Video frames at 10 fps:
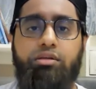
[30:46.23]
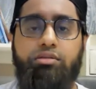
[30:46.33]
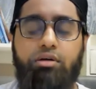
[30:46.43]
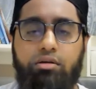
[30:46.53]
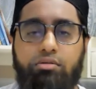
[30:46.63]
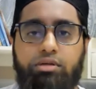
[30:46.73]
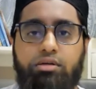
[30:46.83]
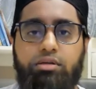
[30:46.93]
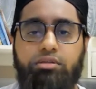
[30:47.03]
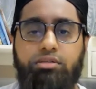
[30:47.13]
He talked with
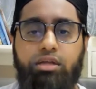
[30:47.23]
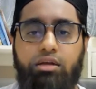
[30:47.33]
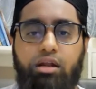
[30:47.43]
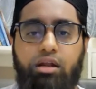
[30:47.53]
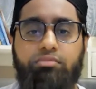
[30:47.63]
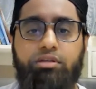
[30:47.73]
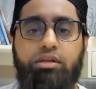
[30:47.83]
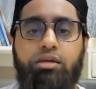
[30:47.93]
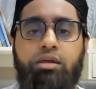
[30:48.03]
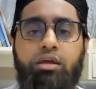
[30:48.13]
Hazrat
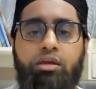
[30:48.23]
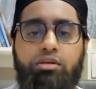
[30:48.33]
Ihrar,